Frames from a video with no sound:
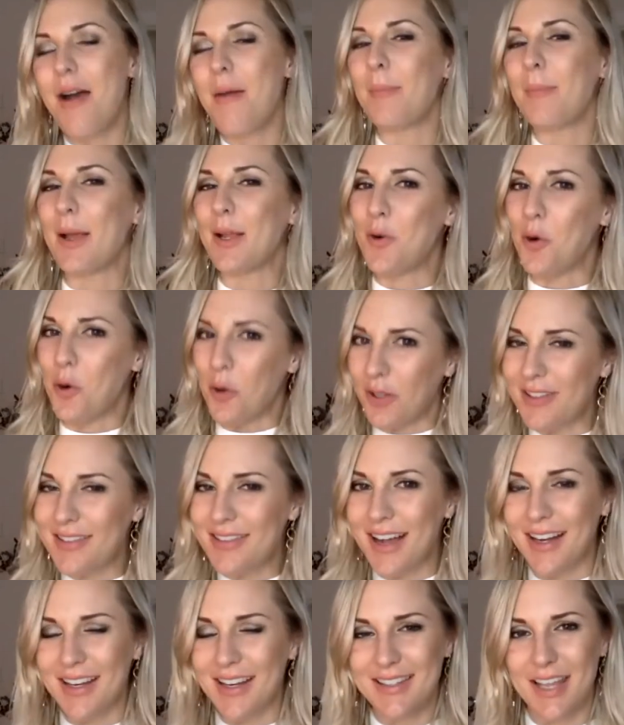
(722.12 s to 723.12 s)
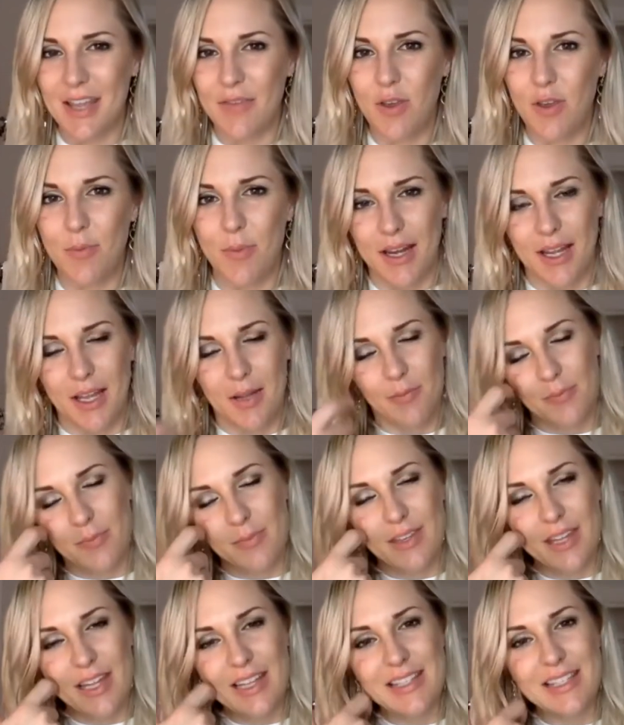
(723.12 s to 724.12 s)
my goal is not to save you money.
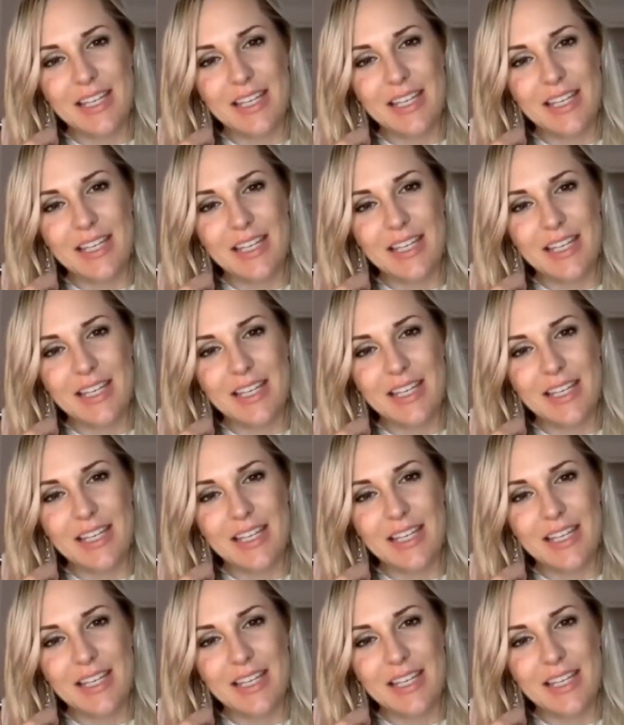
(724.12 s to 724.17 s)
It's